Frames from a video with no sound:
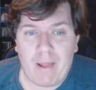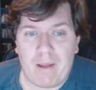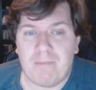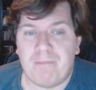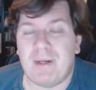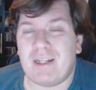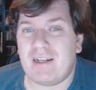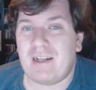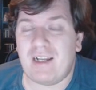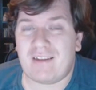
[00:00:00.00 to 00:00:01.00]
but they're
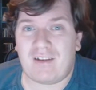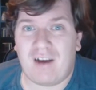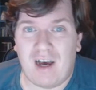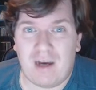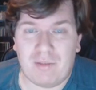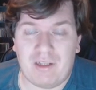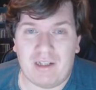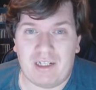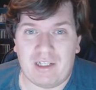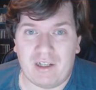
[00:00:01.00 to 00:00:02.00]
not
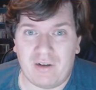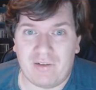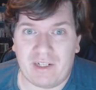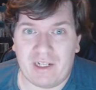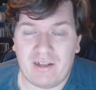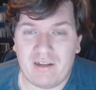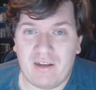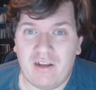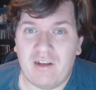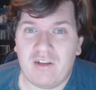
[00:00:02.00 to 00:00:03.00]
commonly known yet.
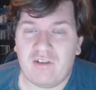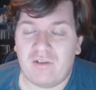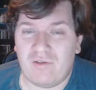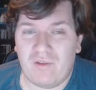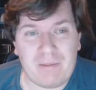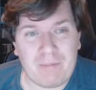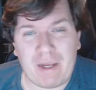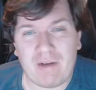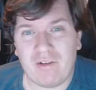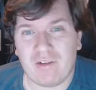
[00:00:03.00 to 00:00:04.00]
So
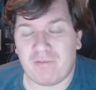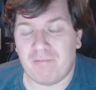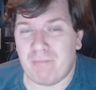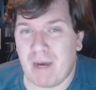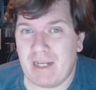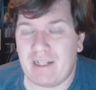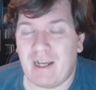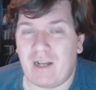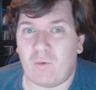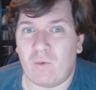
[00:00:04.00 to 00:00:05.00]
Imperials might
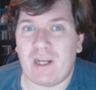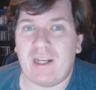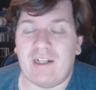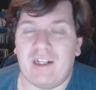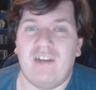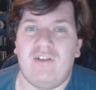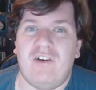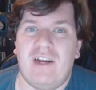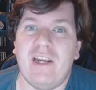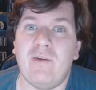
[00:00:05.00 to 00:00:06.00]
not recognize
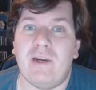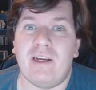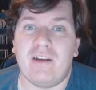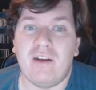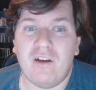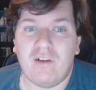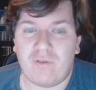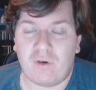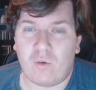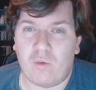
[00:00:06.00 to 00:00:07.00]
your A-Wing
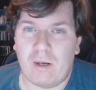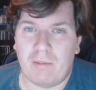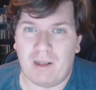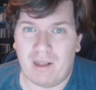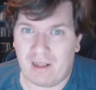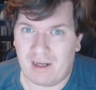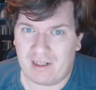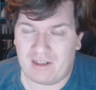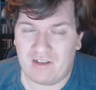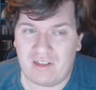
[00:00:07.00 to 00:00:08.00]
for a Rebel
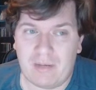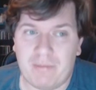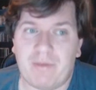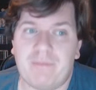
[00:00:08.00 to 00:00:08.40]
Alliance ship.